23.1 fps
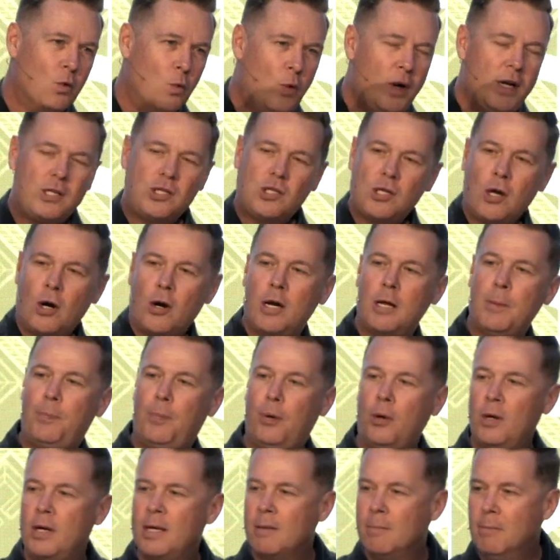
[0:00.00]
We started
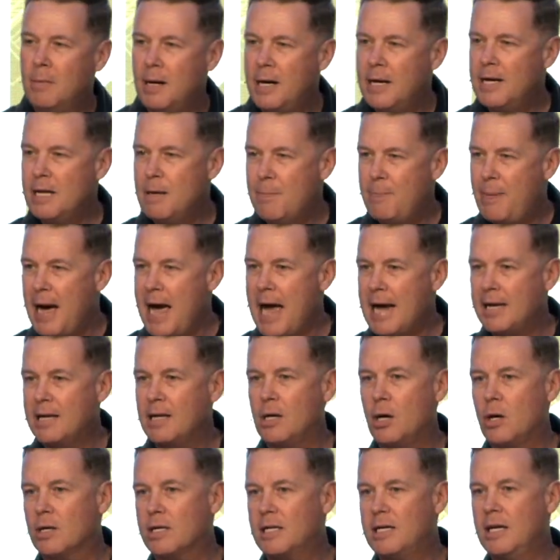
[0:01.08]
putting money back
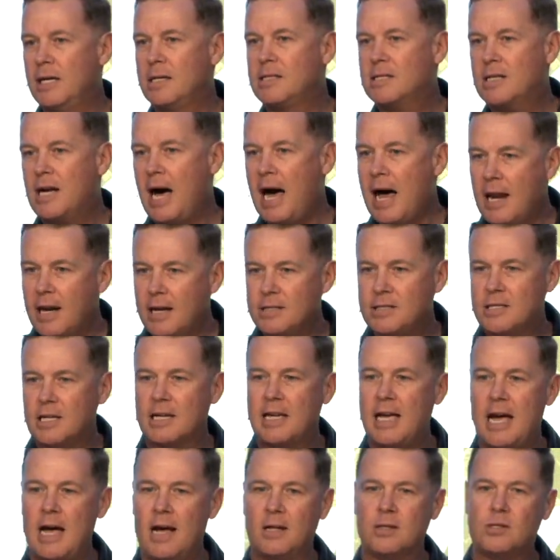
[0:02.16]
in our kids' college
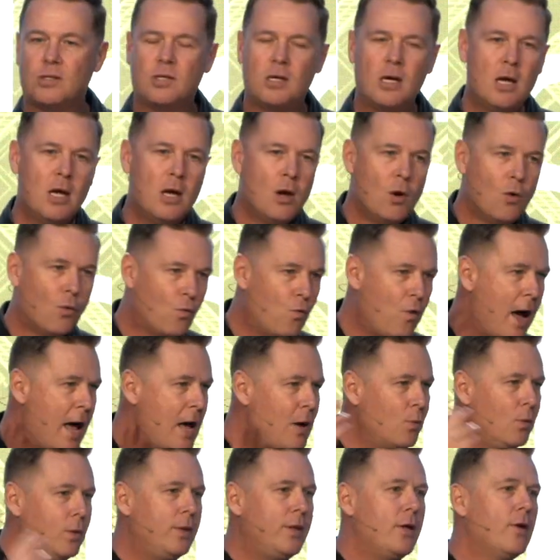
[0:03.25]
accounts
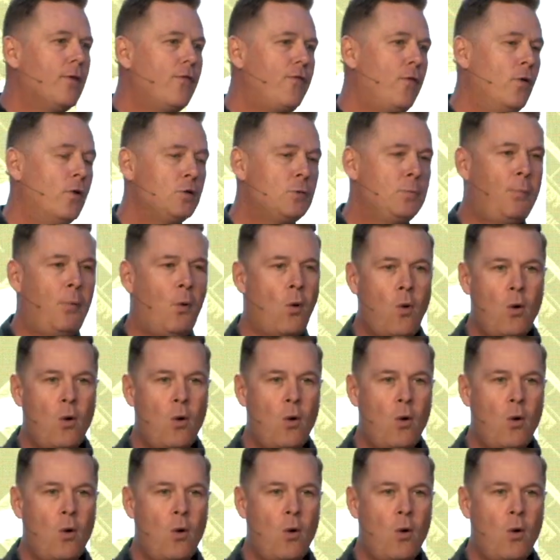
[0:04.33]
right when they're first